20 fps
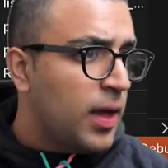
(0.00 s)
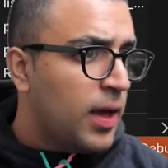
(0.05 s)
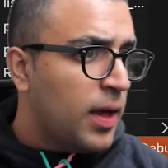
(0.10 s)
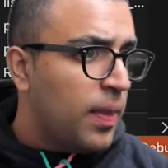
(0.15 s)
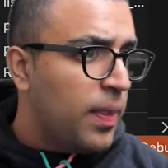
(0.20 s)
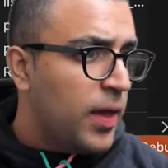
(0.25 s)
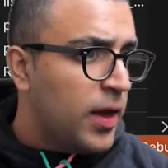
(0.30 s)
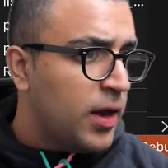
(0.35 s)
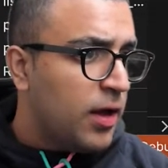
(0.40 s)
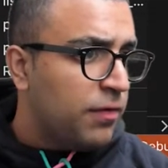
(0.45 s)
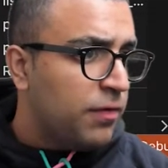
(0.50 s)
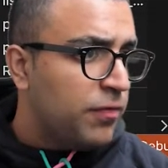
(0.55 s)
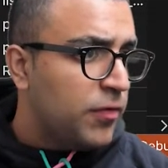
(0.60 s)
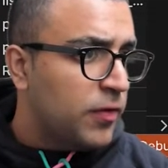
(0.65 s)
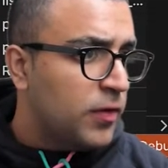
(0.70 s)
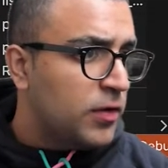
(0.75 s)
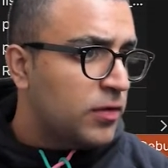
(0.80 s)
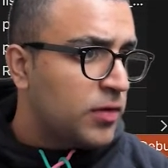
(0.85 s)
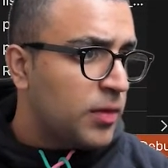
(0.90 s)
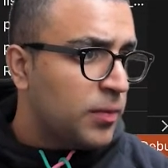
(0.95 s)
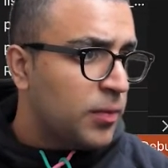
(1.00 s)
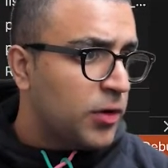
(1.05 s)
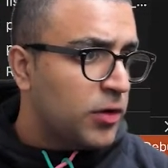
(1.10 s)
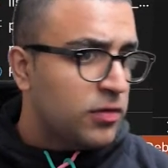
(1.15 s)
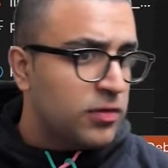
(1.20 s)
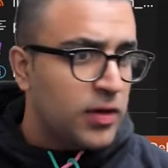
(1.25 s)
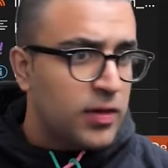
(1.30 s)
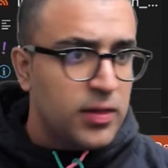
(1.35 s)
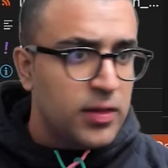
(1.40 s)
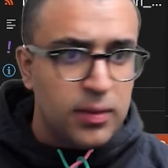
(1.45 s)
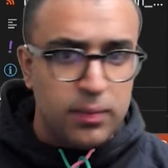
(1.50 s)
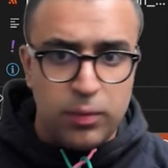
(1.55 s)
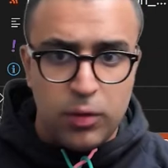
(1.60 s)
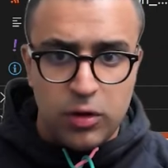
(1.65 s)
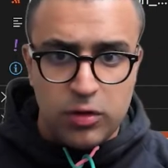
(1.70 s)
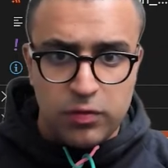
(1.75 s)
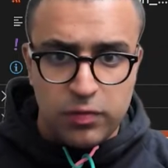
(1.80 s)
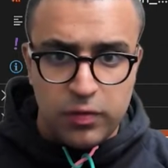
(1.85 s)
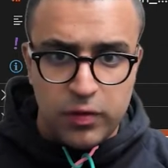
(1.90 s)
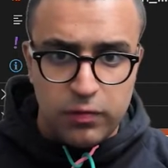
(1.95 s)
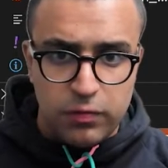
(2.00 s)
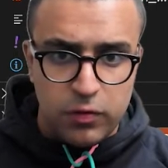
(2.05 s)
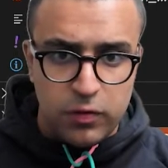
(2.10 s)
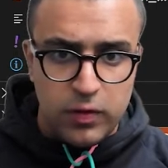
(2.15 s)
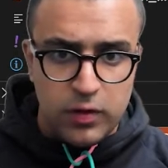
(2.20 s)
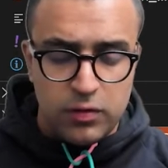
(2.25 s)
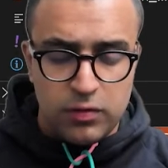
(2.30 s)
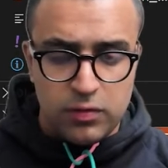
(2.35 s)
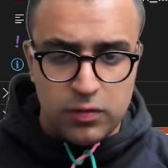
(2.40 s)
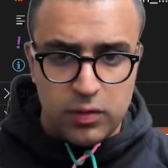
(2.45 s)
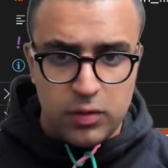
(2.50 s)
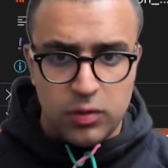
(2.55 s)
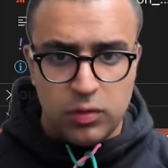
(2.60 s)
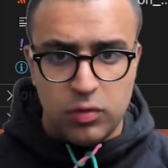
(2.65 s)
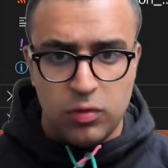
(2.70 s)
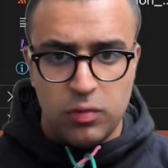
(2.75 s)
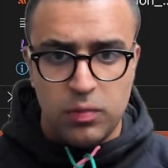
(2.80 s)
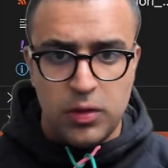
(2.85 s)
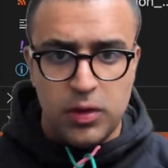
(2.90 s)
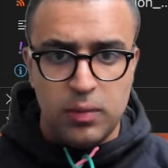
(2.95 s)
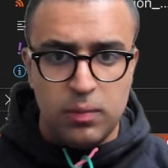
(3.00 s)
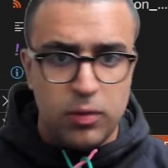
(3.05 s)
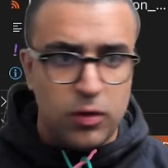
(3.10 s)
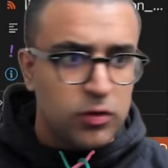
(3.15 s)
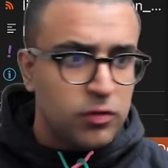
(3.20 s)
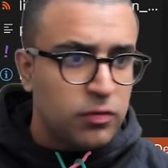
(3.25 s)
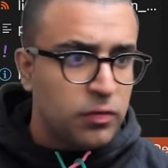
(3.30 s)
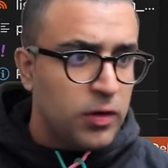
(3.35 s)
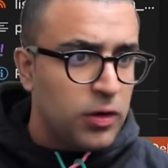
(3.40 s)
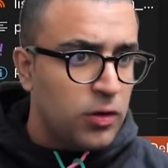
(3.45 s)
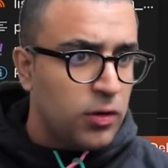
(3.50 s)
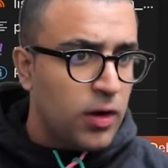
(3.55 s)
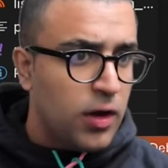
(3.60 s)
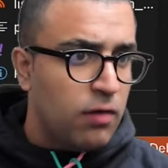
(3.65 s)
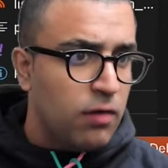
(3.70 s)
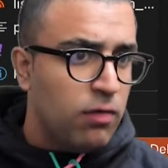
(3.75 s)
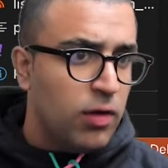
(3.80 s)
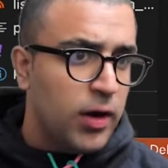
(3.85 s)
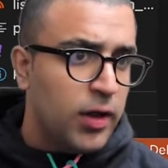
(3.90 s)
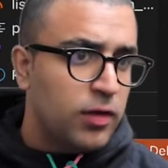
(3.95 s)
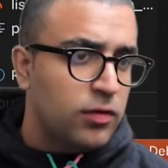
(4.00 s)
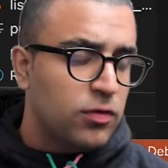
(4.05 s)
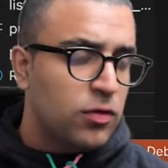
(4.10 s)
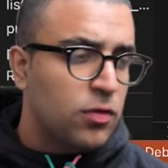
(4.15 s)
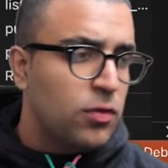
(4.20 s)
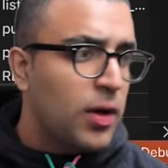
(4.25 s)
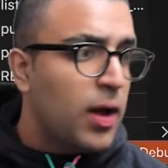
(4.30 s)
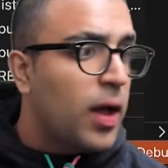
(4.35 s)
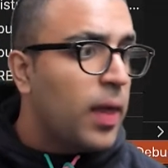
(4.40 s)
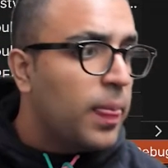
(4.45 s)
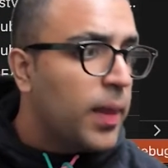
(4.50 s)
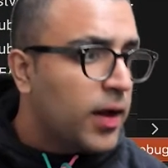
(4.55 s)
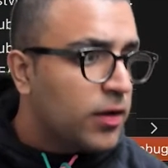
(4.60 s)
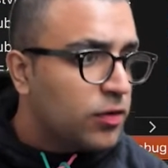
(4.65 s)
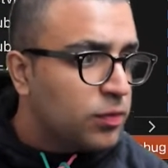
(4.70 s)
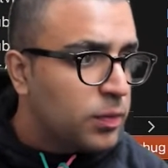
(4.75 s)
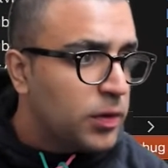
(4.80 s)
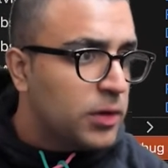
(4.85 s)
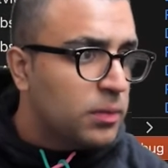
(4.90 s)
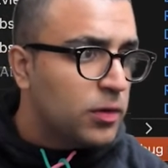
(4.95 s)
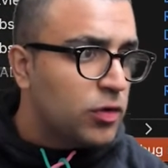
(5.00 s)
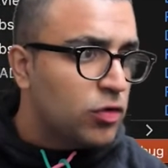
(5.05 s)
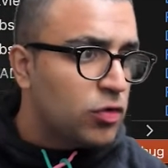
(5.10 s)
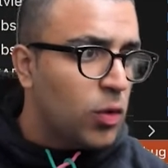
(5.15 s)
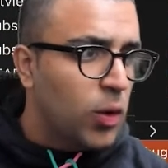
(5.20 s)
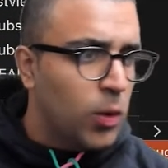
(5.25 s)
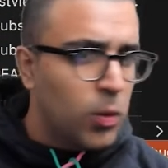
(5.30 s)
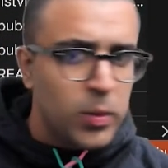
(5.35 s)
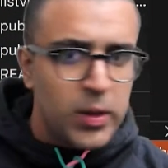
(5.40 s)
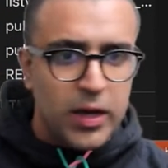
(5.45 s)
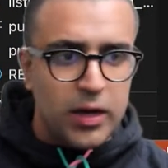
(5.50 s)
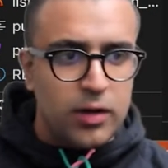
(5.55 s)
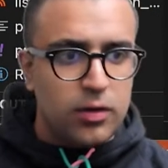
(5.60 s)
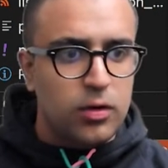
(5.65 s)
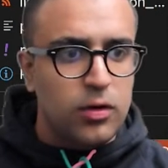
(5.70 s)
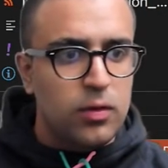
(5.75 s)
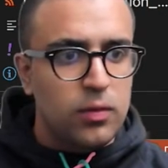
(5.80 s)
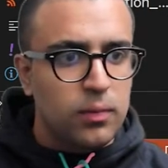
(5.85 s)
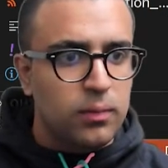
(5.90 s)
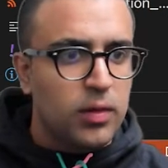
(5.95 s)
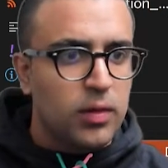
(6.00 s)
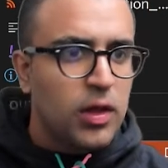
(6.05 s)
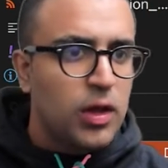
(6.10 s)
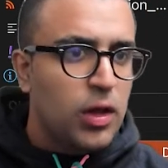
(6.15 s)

And then after this, I'm going to set the box fit for this to be boxfit.cover like so. And that's pretty much all we had to do.